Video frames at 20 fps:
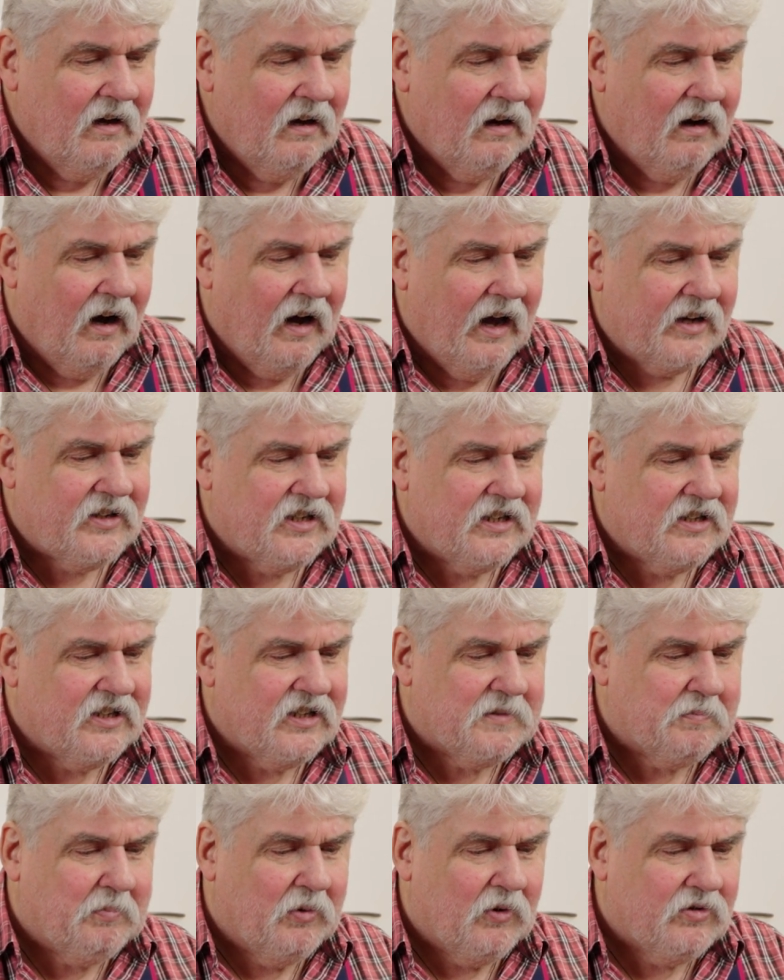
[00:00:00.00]
I actually
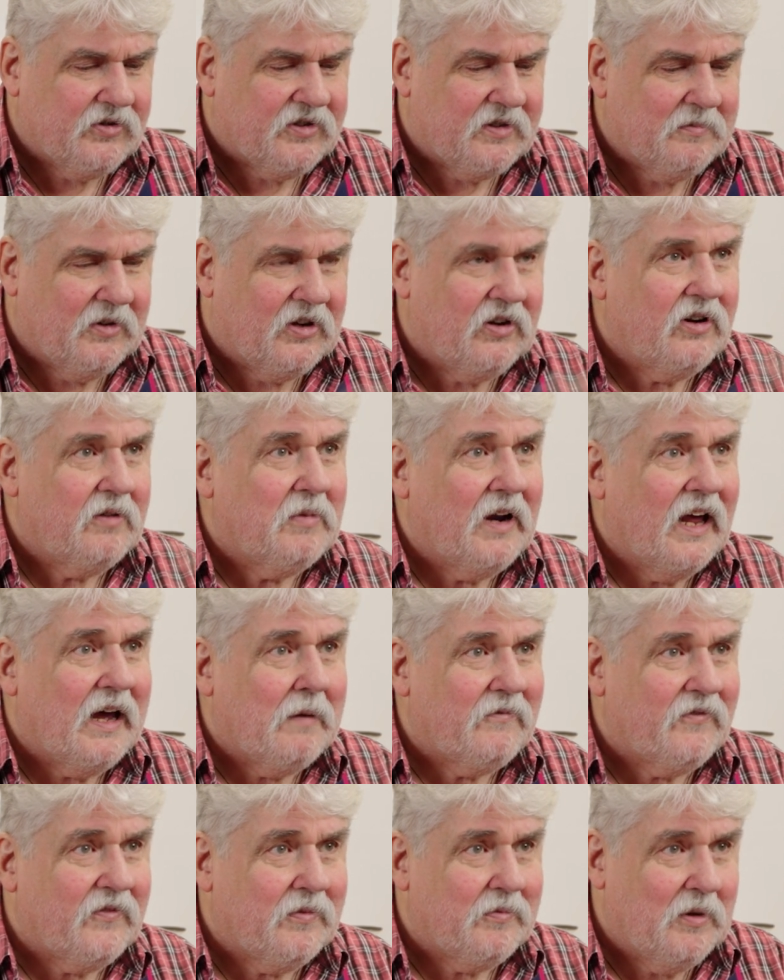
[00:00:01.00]
just bought some cubed
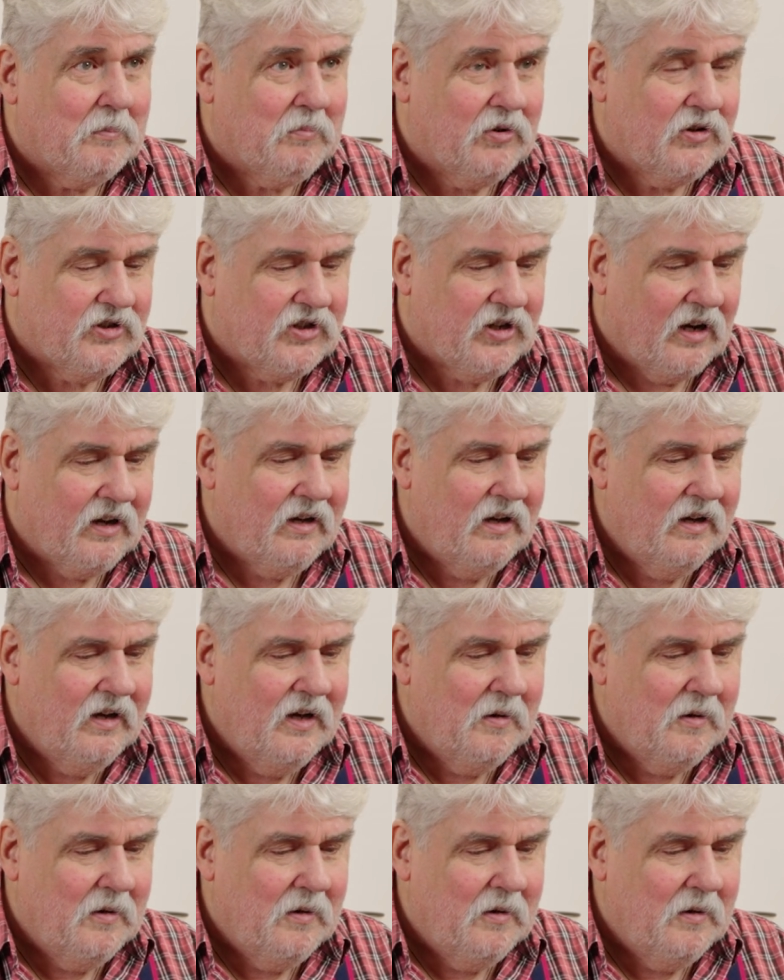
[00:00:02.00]
lamb from the butcher,